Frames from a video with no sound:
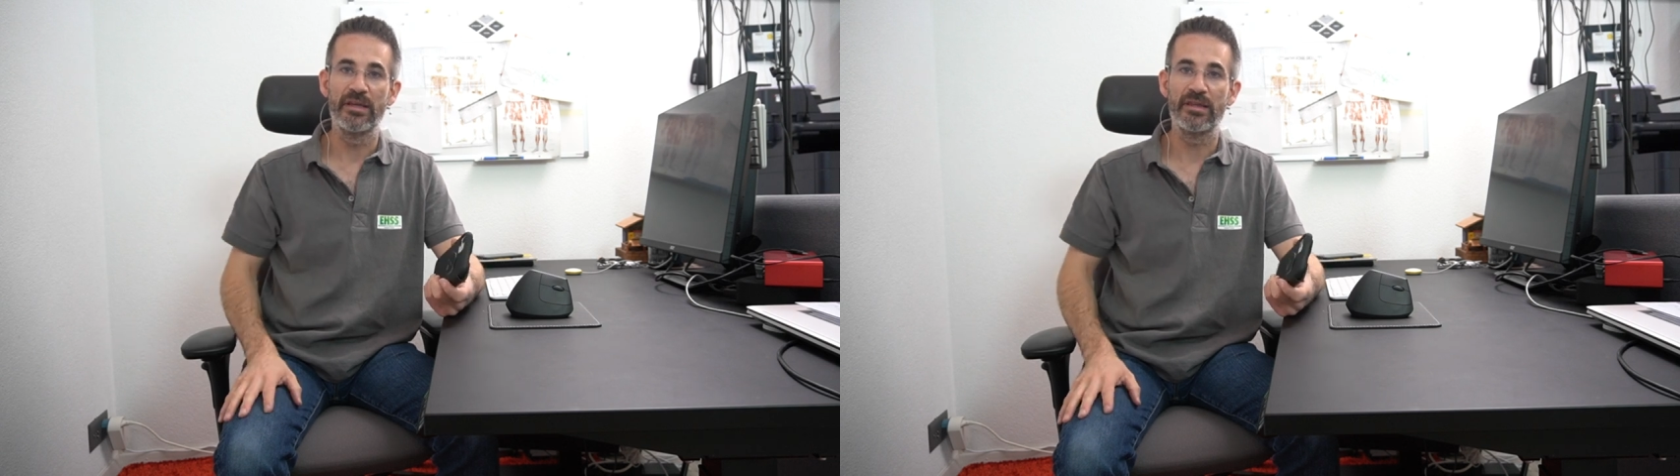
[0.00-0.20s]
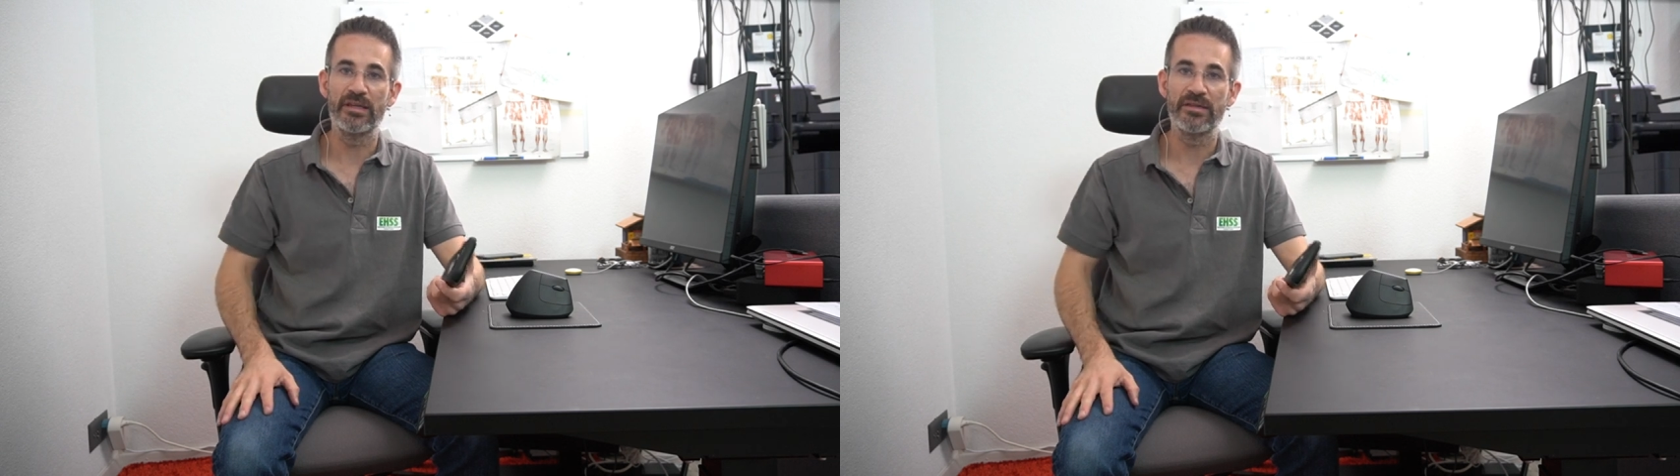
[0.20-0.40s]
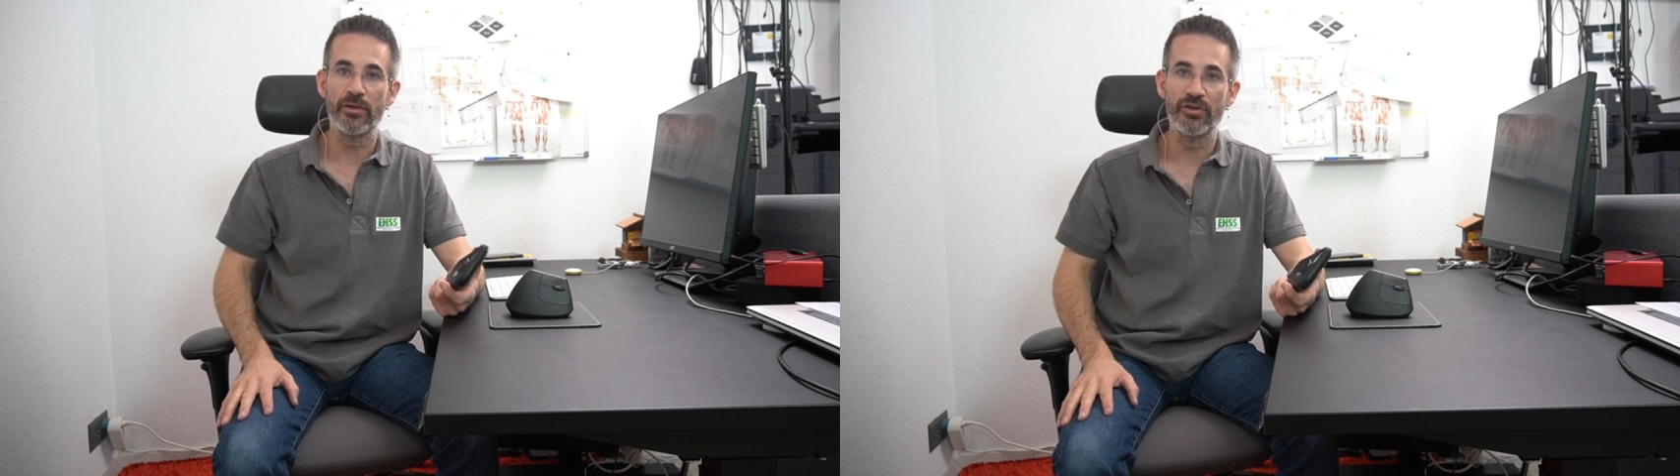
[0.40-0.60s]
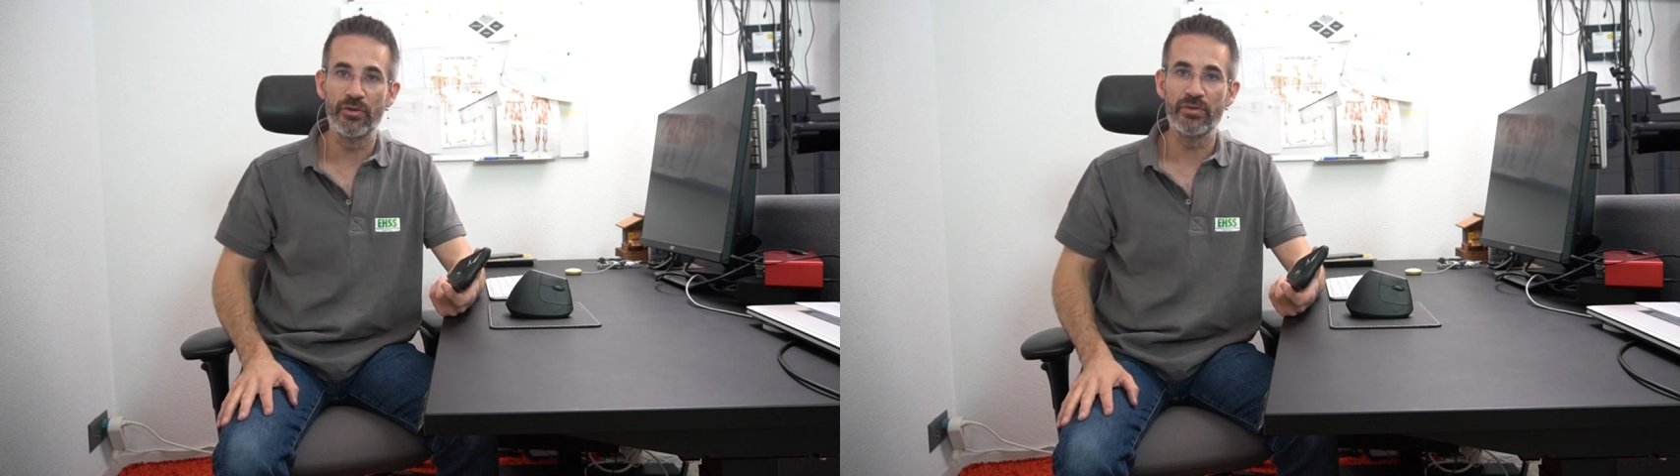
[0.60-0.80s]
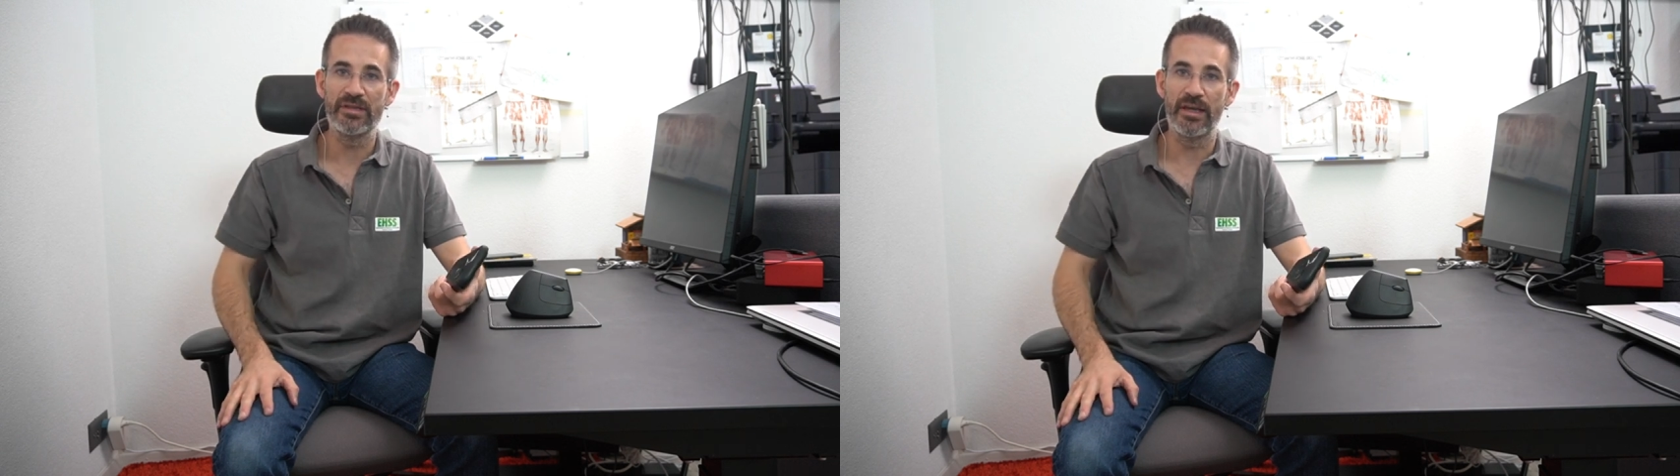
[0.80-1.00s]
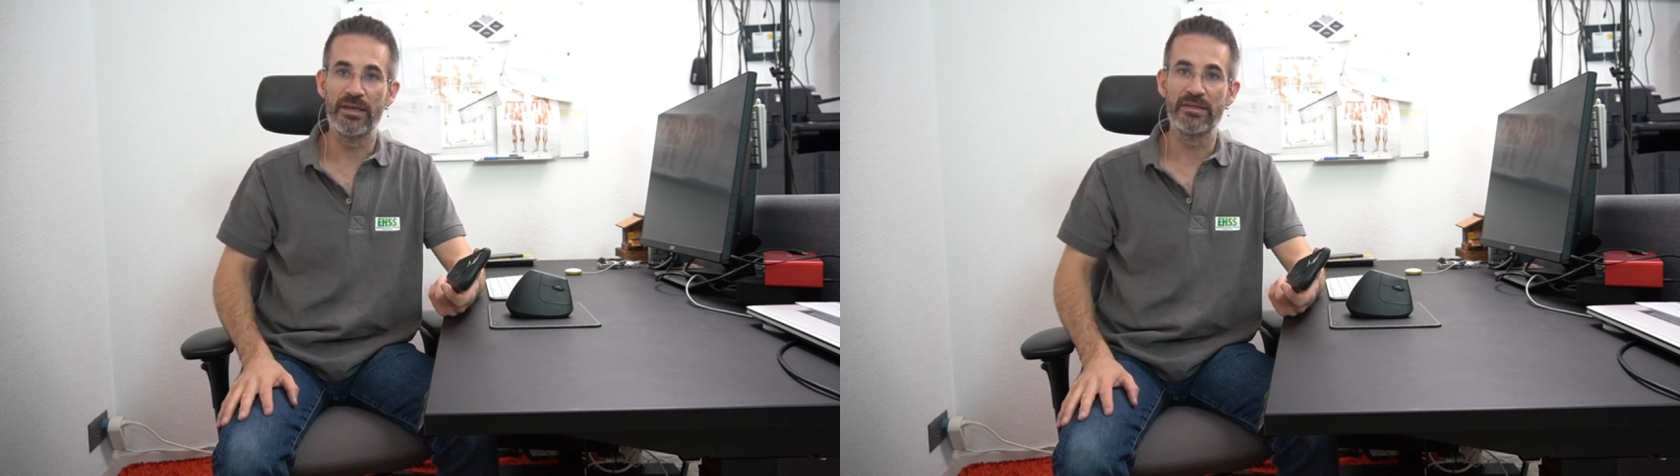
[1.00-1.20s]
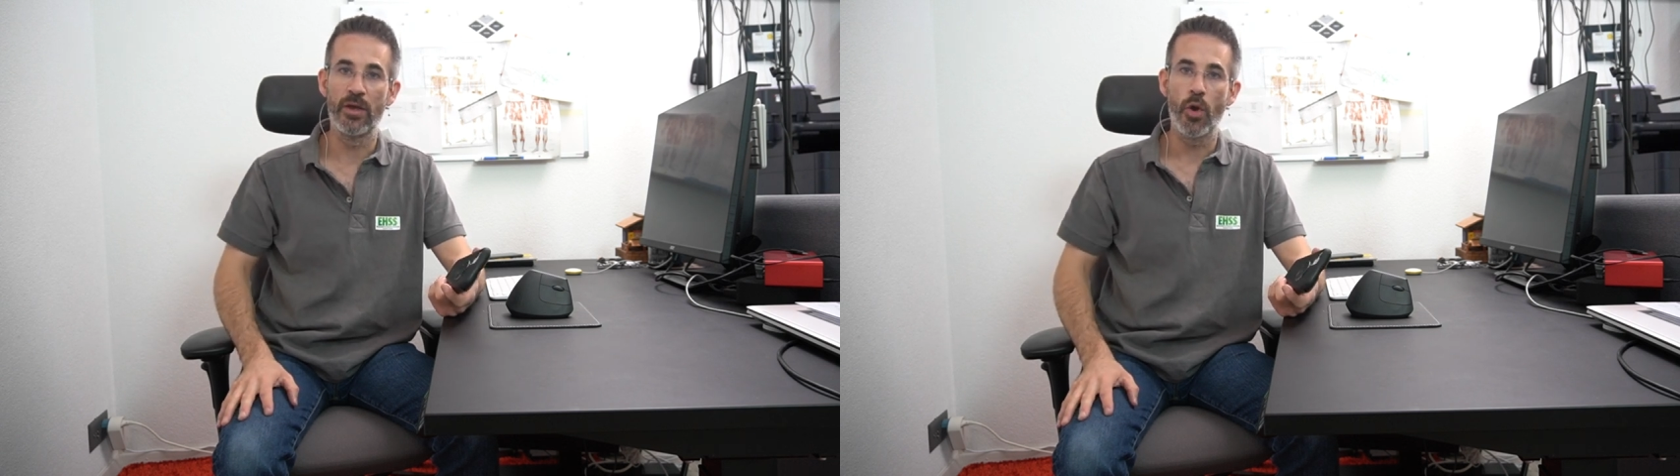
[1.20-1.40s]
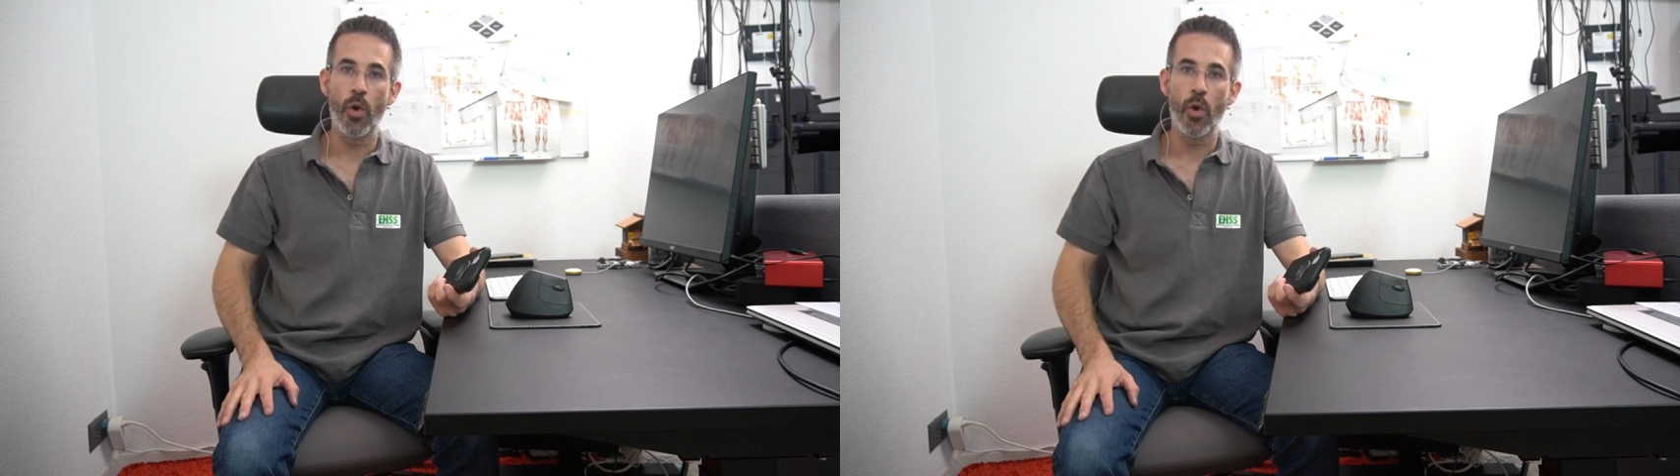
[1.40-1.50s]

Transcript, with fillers: There's the use case